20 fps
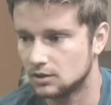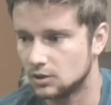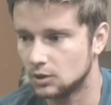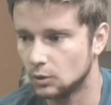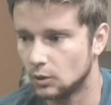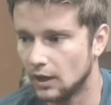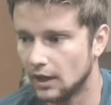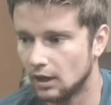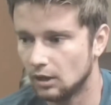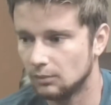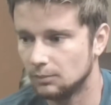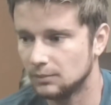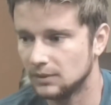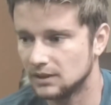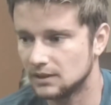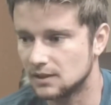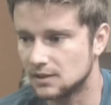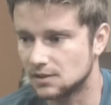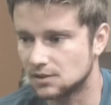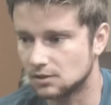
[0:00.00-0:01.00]
To help
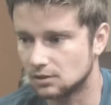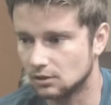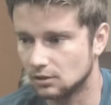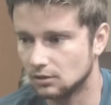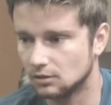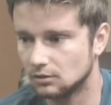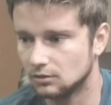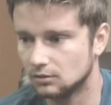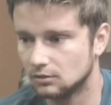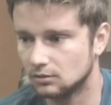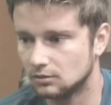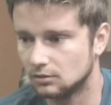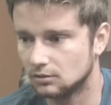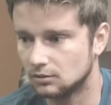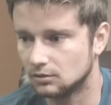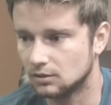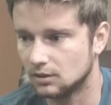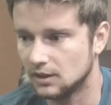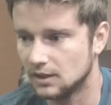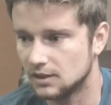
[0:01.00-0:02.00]
me discern
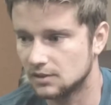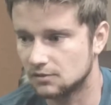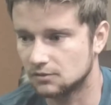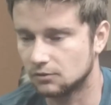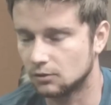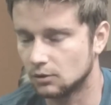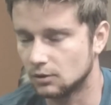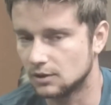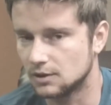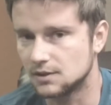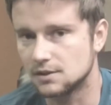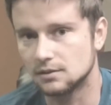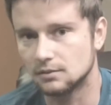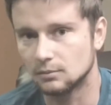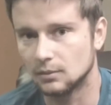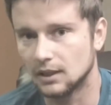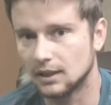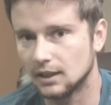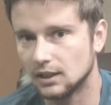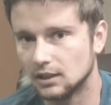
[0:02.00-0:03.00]
His voice
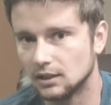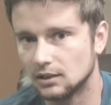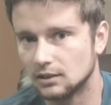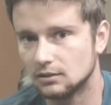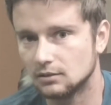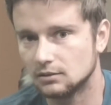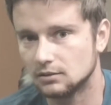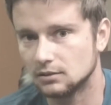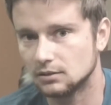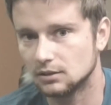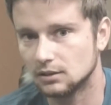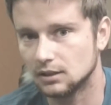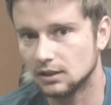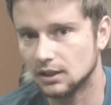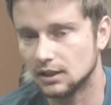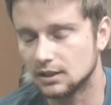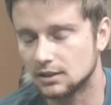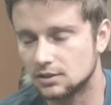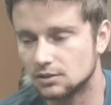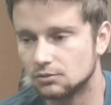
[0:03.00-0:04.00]
in my head
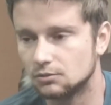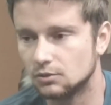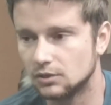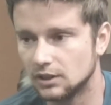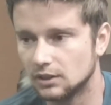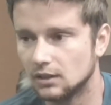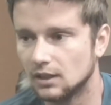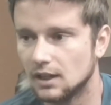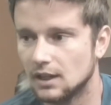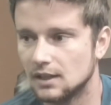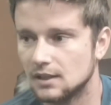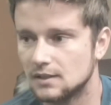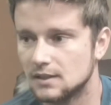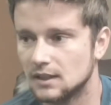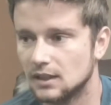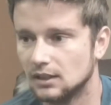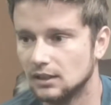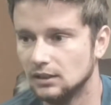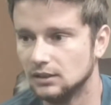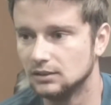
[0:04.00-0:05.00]
and to realize
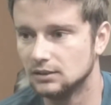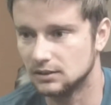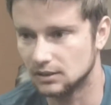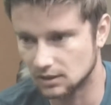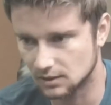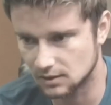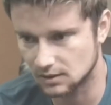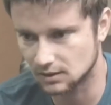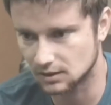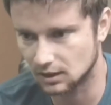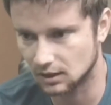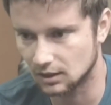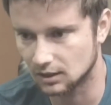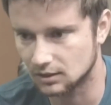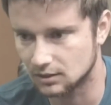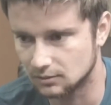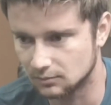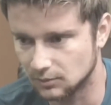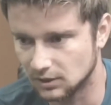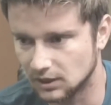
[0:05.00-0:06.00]
that He does
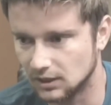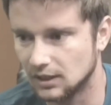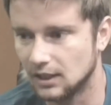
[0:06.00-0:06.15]
talk to me